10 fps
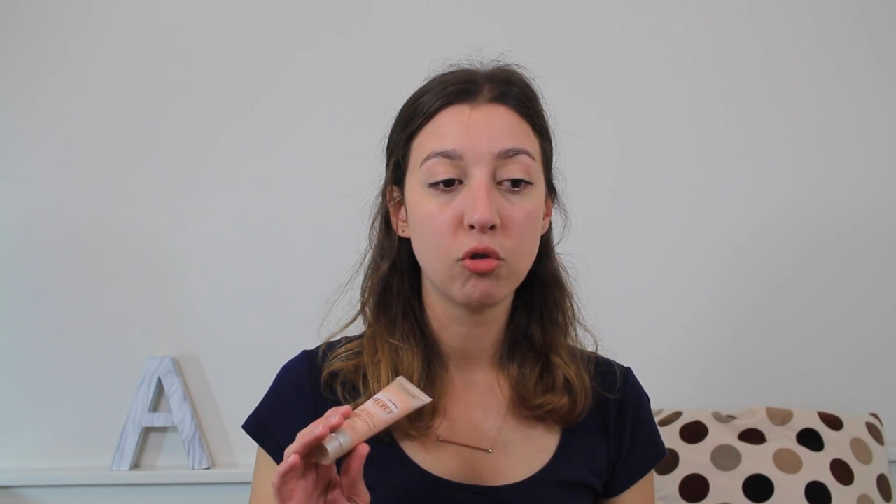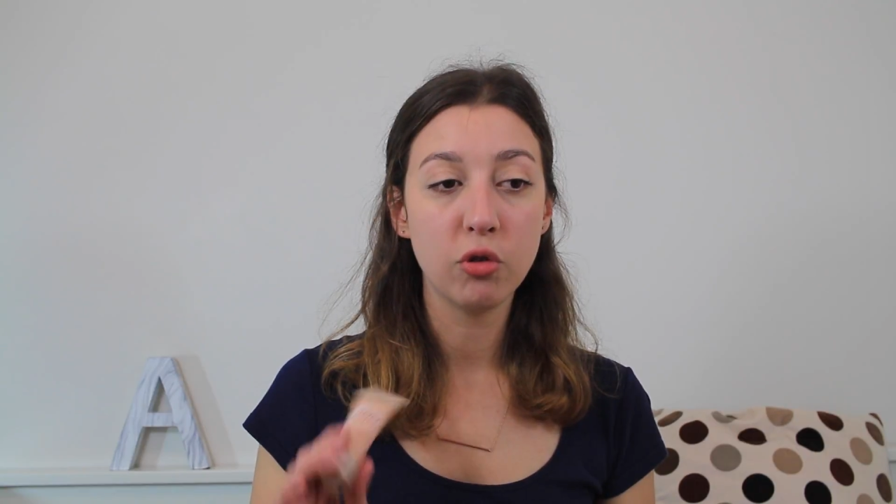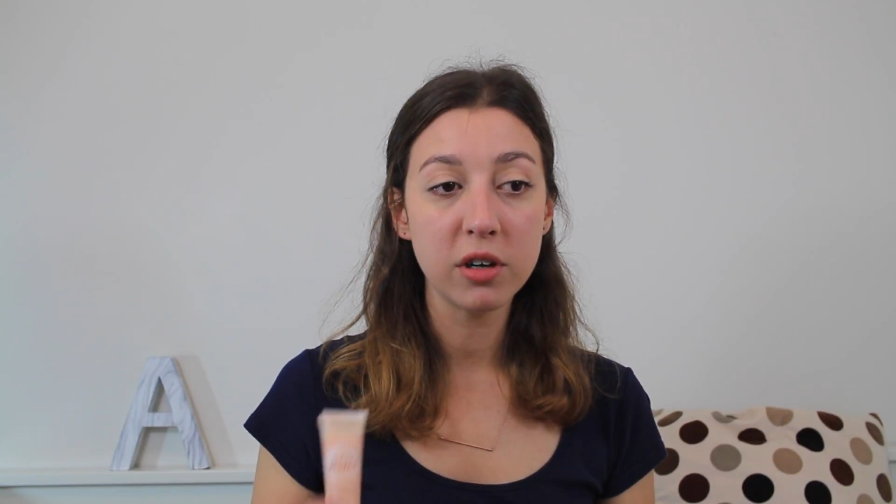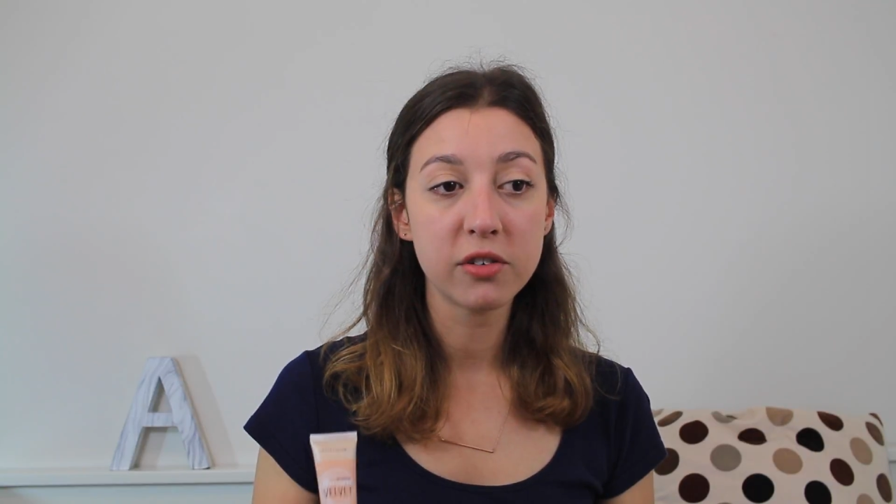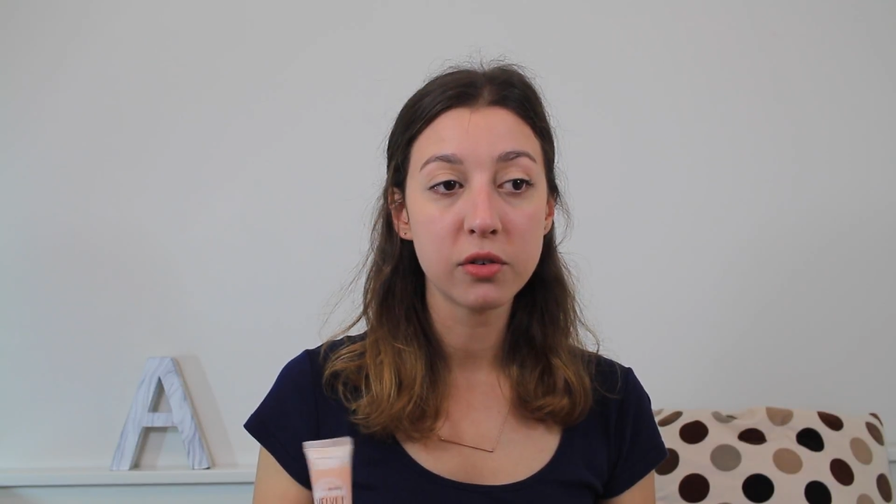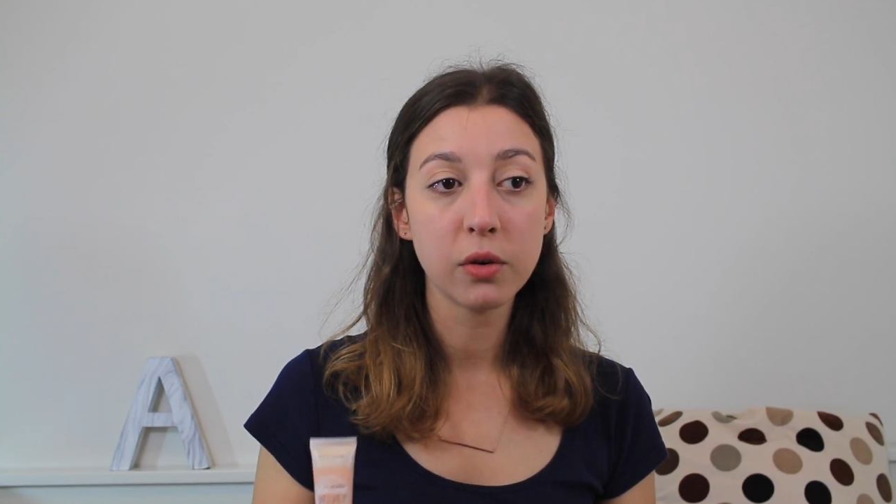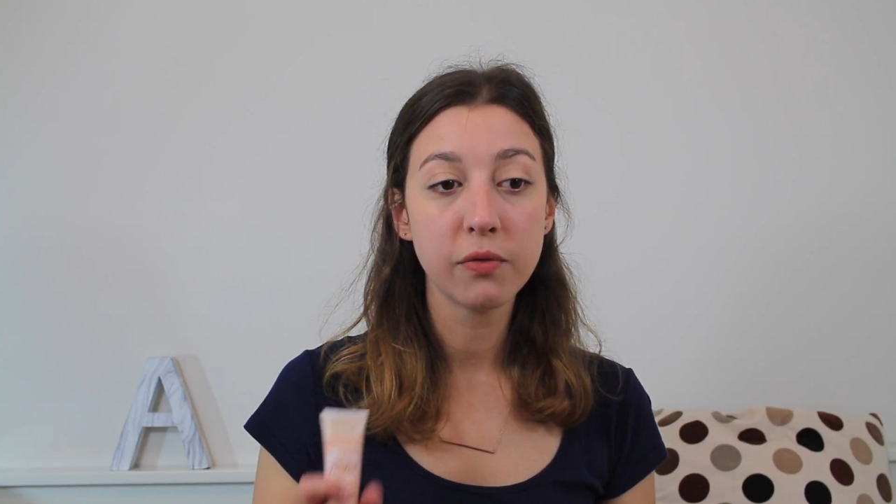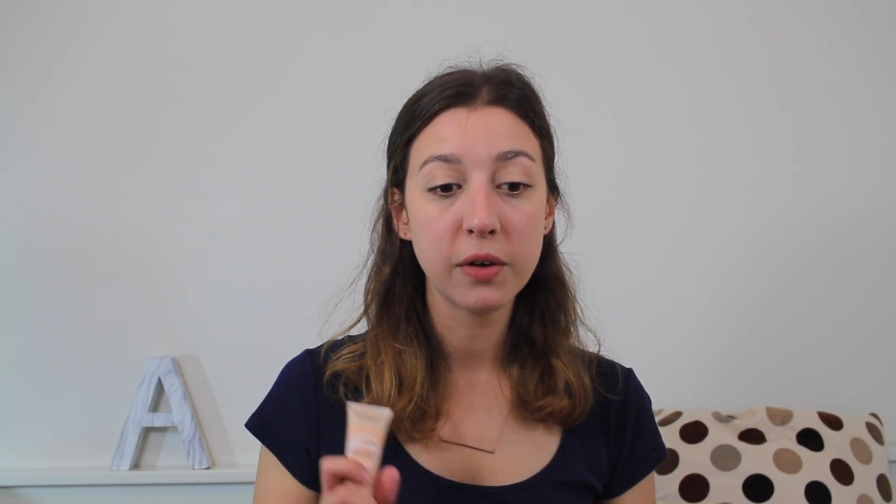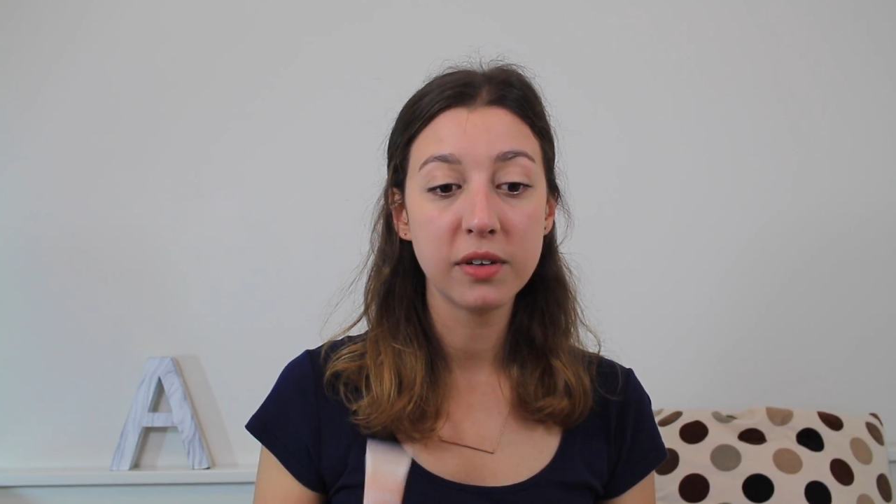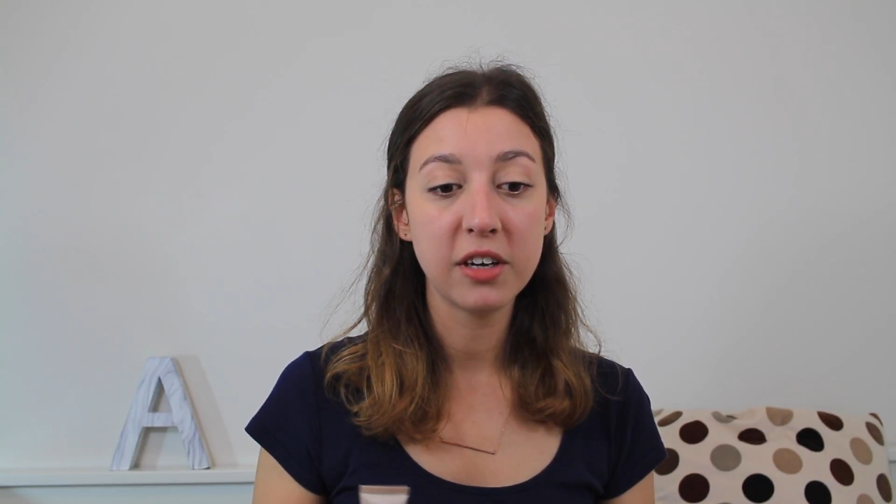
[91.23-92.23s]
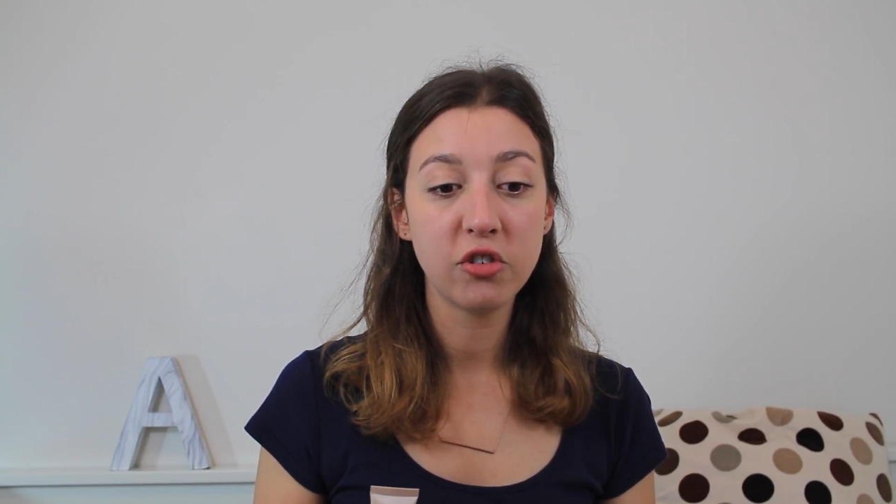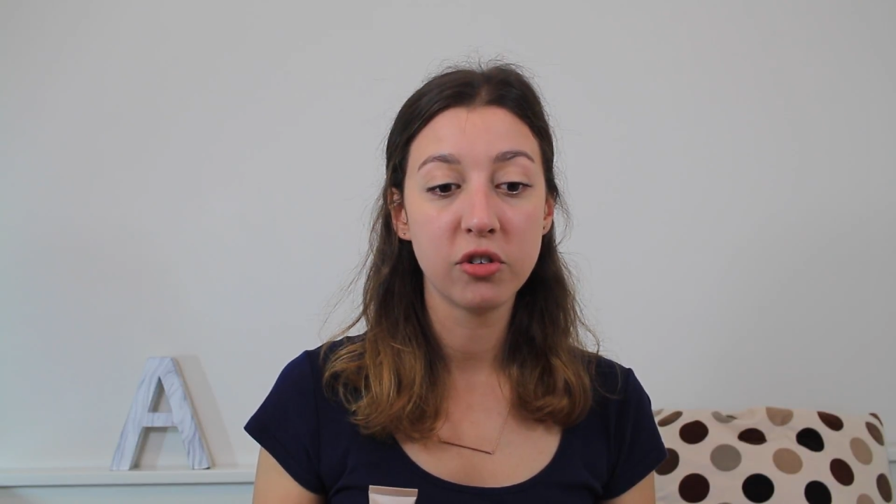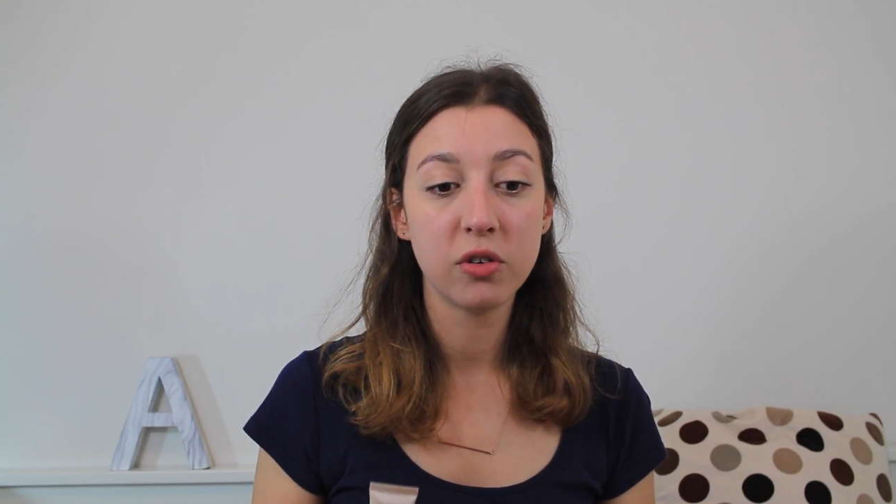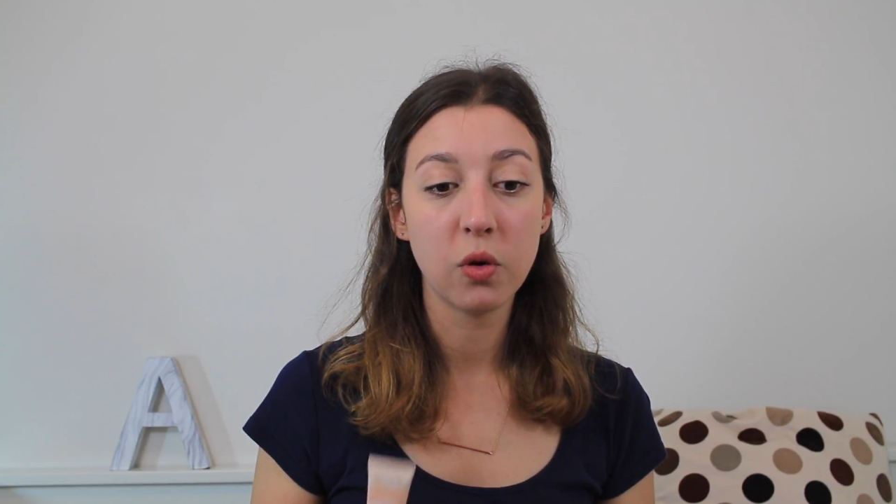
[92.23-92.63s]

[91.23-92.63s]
drugstore foundation